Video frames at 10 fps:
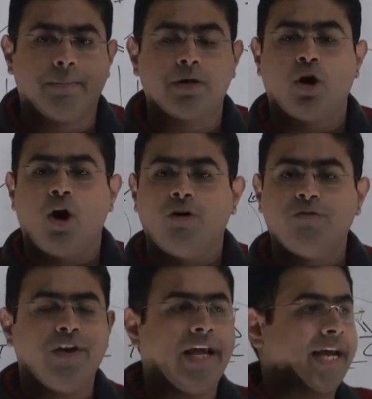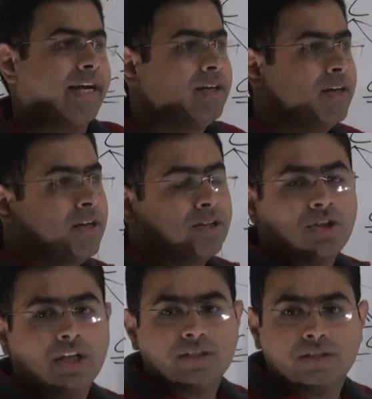But off late,
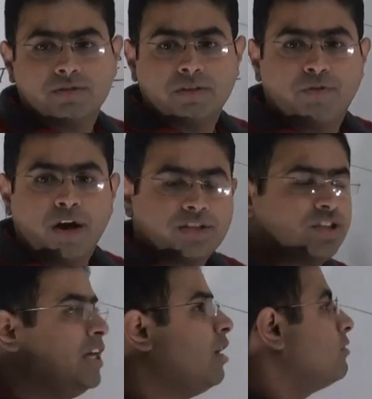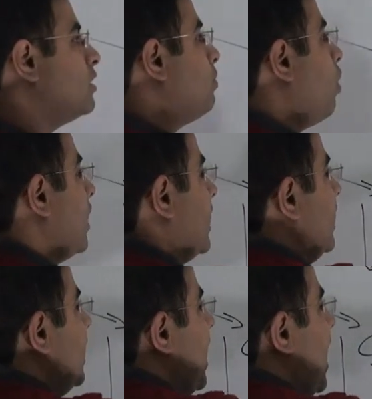this the functioning of this
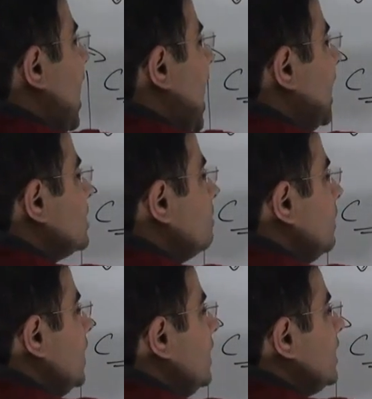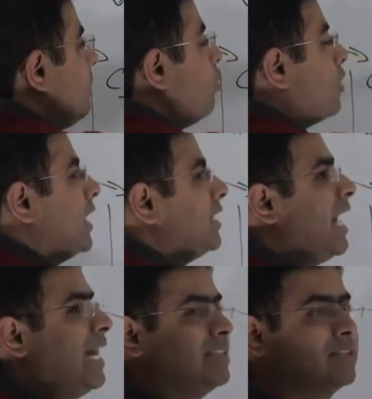body has been
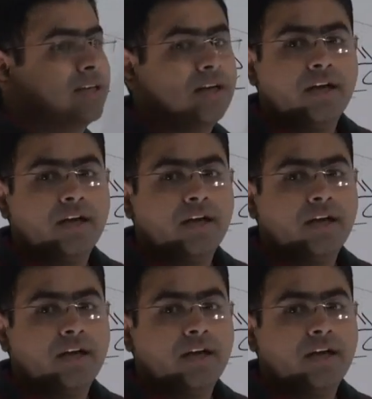democratized.